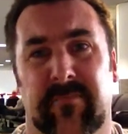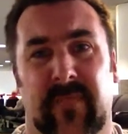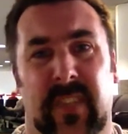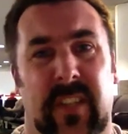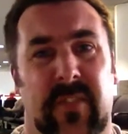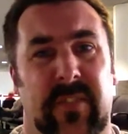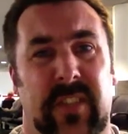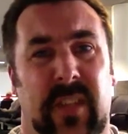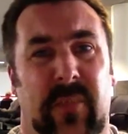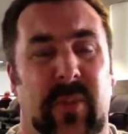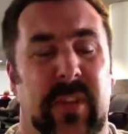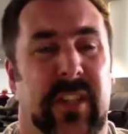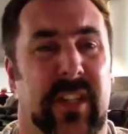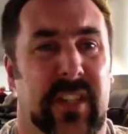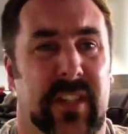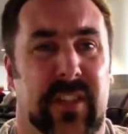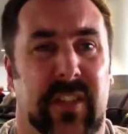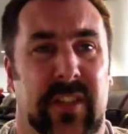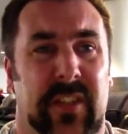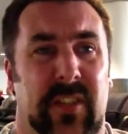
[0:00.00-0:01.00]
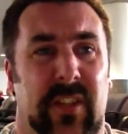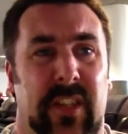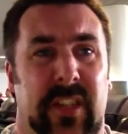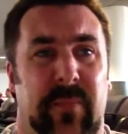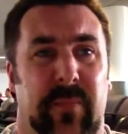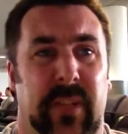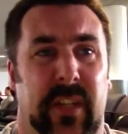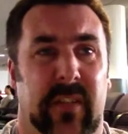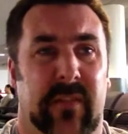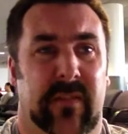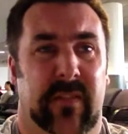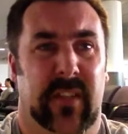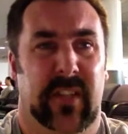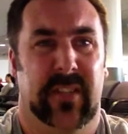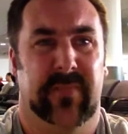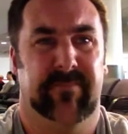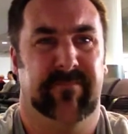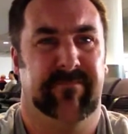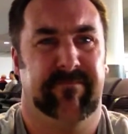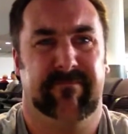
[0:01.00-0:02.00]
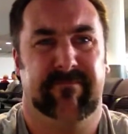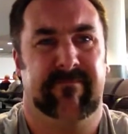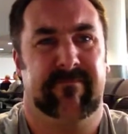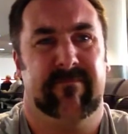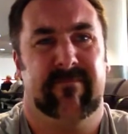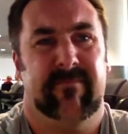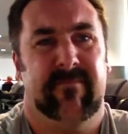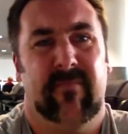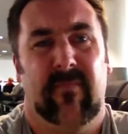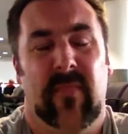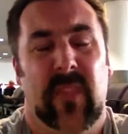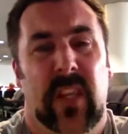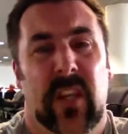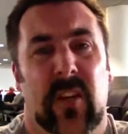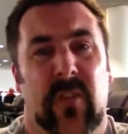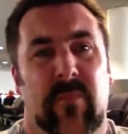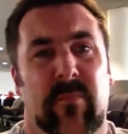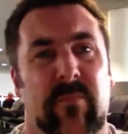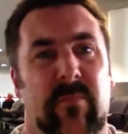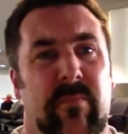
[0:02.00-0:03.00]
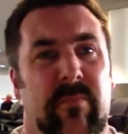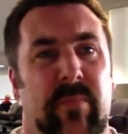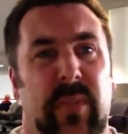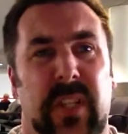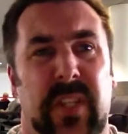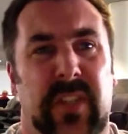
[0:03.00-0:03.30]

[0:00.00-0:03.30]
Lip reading: If someone does decide to pick a fight, be